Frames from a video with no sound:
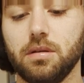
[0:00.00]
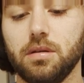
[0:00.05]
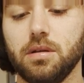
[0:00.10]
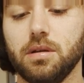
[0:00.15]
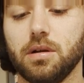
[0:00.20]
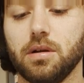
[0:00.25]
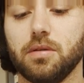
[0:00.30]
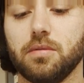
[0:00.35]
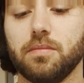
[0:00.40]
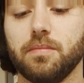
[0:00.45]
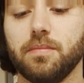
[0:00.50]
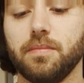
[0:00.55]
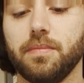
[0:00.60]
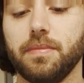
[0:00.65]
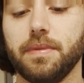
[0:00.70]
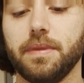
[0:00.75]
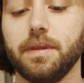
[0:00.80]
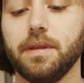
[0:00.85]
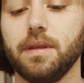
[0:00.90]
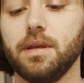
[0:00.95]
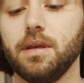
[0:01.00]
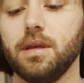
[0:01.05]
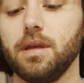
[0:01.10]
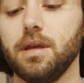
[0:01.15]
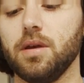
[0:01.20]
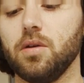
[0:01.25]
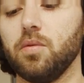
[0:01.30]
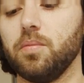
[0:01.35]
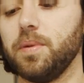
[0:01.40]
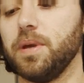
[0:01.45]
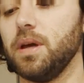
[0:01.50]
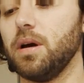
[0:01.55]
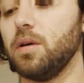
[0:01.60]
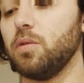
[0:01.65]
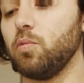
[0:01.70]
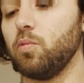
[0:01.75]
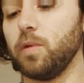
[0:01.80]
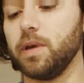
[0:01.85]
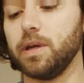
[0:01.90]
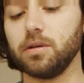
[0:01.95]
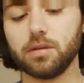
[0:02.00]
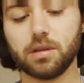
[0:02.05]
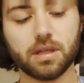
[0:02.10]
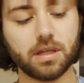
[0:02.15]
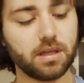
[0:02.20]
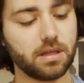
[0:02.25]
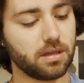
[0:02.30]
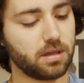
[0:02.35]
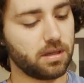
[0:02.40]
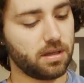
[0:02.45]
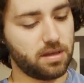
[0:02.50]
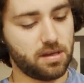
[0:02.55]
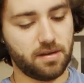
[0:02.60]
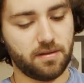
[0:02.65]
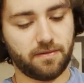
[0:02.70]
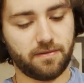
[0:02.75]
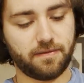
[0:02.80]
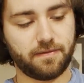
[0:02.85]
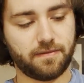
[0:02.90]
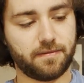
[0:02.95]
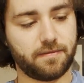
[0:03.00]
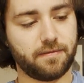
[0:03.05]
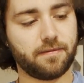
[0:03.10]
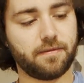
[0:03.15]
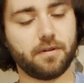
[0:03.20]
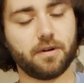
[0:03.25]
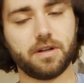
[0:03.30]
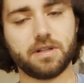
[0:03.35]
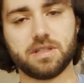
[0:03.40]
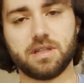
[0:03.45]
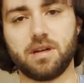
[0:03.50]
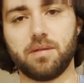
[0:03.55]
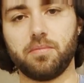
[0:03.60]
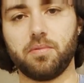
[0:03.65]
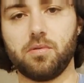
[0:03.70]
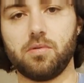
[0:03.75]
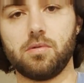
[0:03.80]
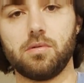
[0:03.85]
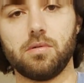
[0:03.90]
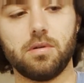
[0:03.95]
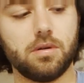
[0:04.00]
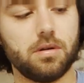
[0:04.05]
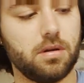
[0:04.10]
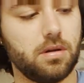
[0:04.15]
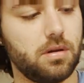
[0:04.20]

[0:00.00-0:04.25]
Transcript: you know, it'll be unwieldy if, for example,